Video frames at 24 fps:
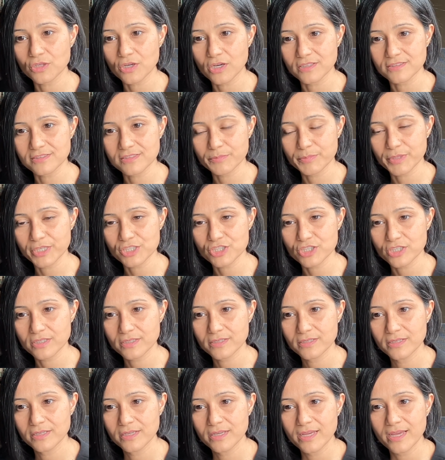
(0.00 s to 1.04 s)
constipation.
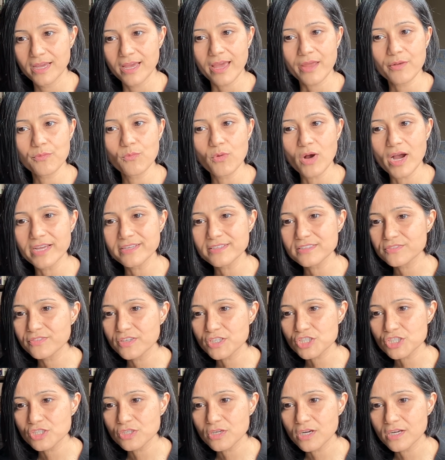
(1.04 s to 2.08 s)
And why does
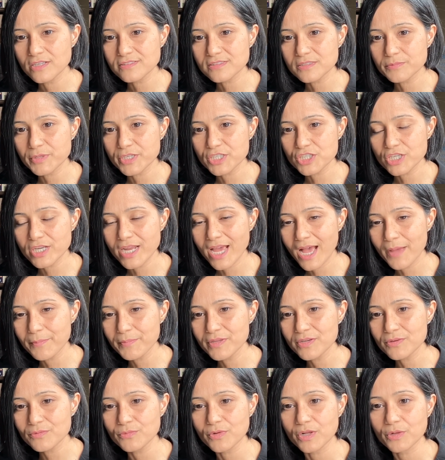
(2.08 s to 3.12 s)
functional constipation
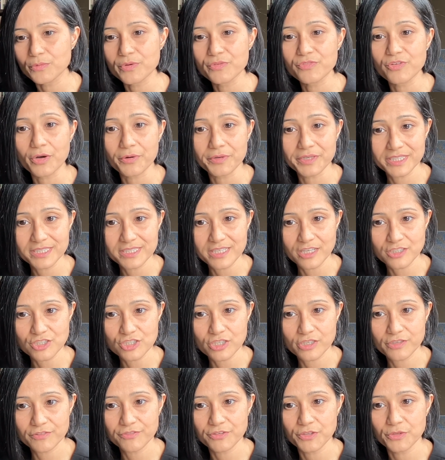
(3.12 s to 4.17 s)
happen? Well, we've already touched
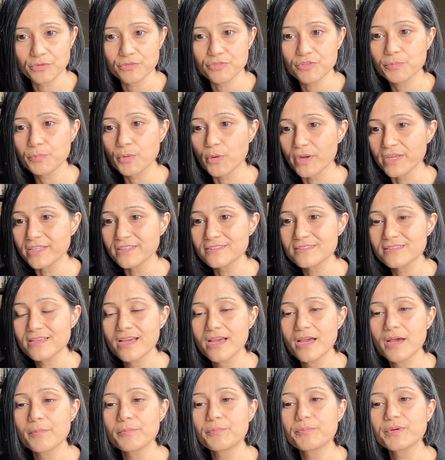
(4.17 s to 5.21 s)
on a few of the points,
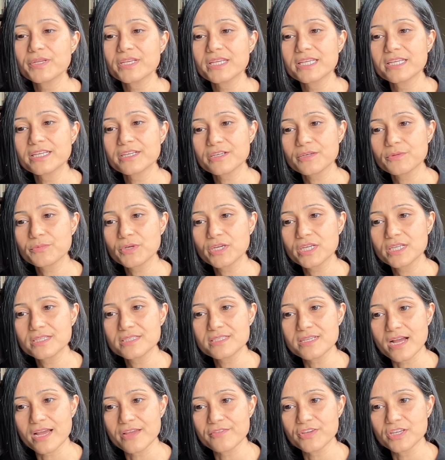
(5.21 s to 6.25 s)
but here we're going to
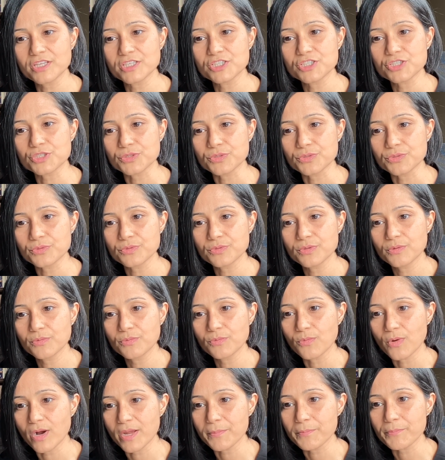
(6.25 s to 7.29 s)
dive into
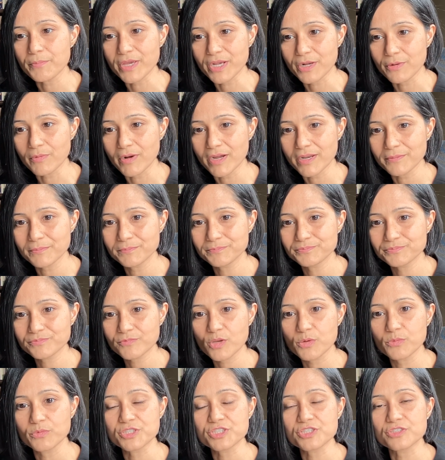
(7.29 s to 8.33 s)
one big one,
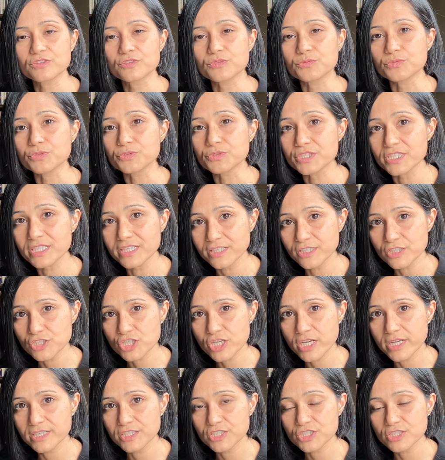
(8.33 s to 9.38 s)
which is routine
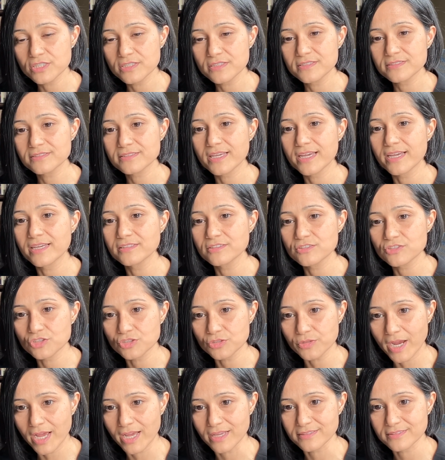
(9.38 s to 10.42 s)
changes and
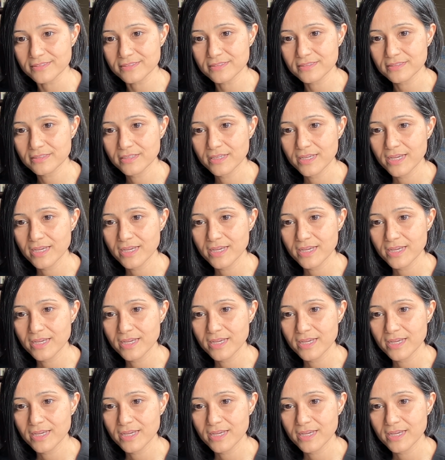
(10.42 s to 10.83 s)
stress.